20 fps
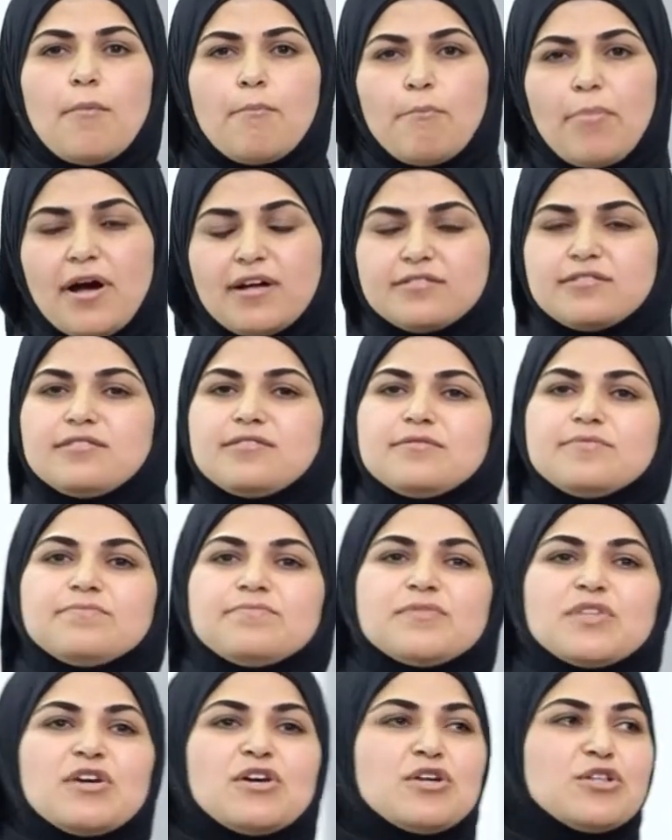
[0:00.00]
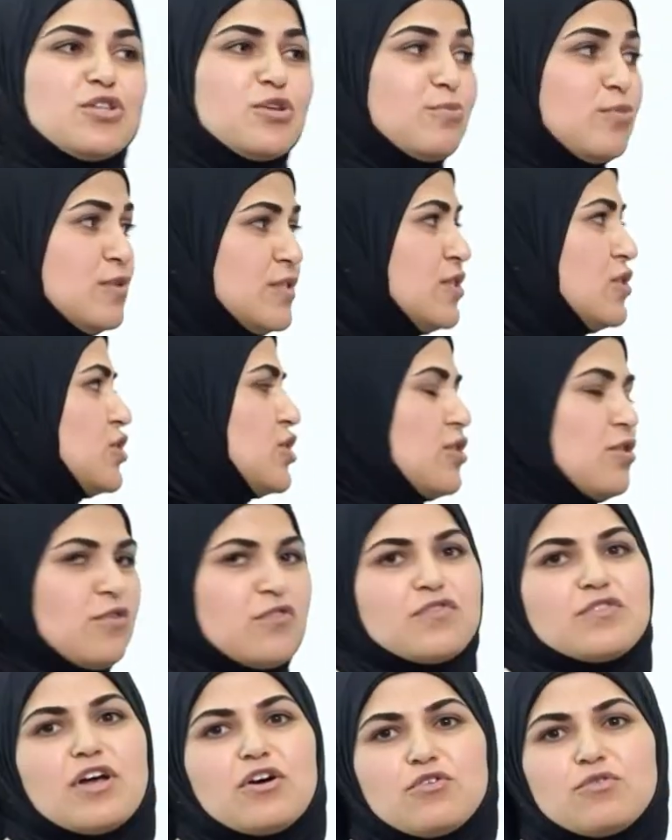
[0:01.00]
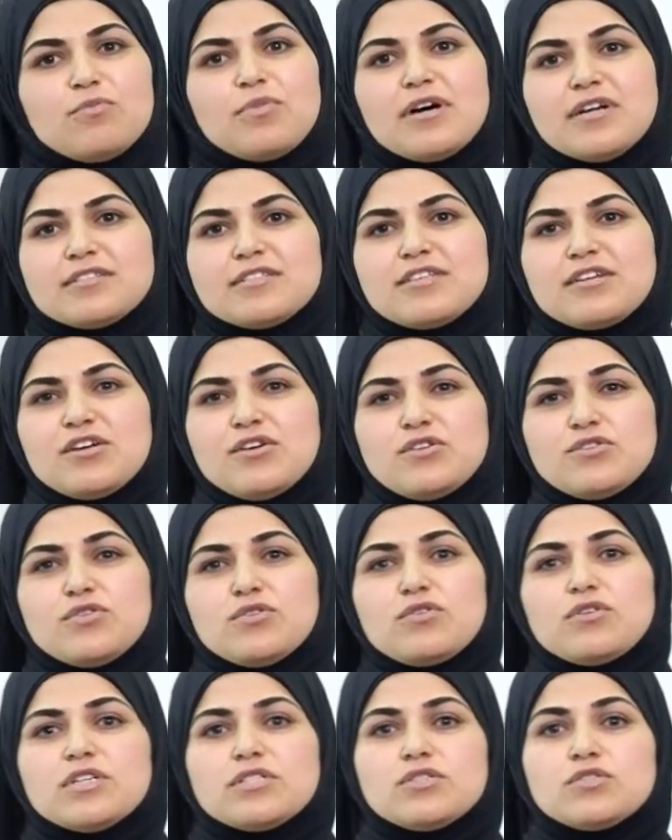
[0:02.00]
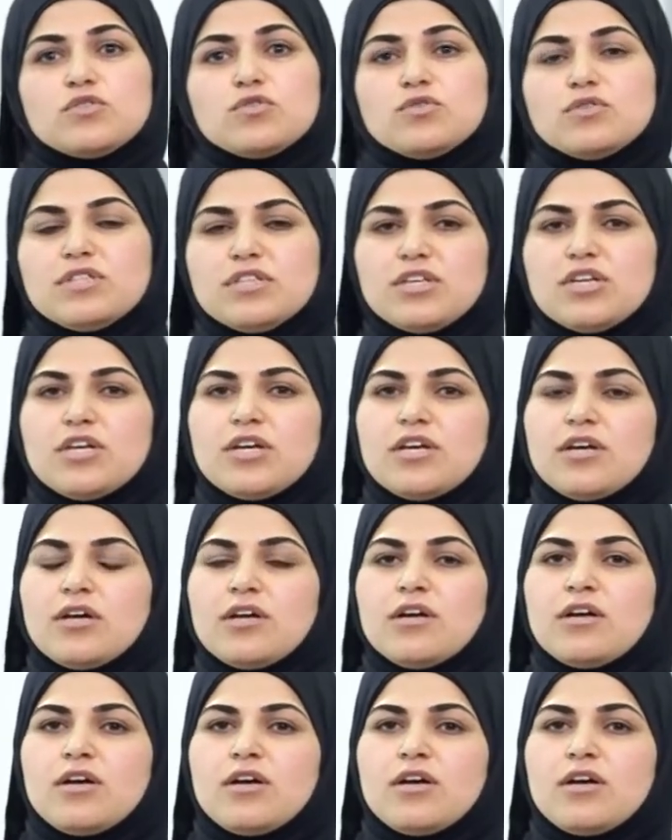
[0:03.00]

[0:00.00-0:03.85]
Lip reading: But deposition of nanoparticle to get 2D